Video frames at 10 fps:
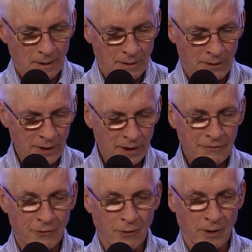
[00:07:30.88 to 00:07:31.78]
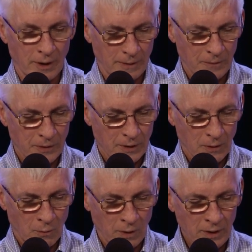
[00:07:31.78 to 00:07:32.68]
Therefore,
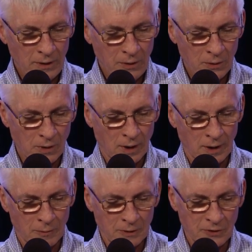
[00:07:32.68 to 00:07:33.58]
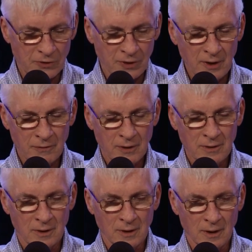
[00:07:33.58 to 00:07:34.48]
we who are
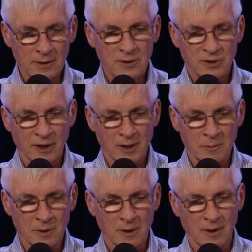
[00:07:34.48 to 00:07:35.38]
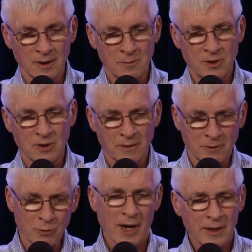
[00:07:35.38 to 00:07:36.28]
receiving the unshakable kingdom should have
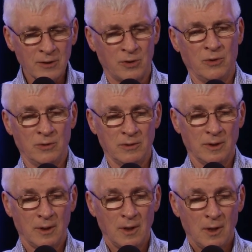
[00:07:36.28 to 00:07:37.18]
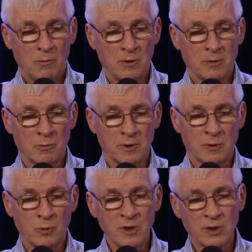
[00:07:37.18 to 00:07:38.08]
gratitude with
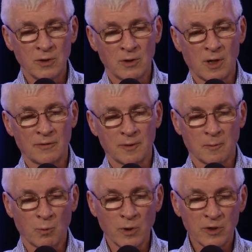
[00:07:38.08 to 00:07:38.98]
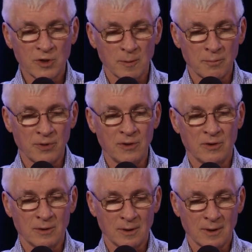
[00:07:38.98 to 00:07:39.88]
which we should offer worship
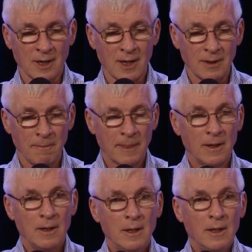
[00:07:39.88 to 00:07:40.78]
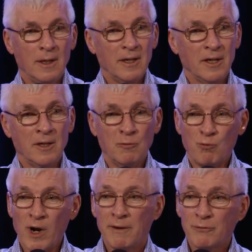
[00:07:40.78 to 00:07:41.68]
pleasing to God in
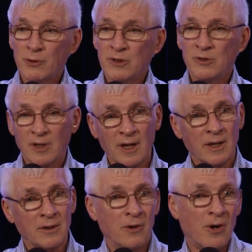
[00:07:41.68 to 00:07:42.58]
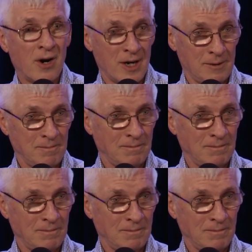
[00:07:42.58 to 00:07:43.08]
reverence and awe.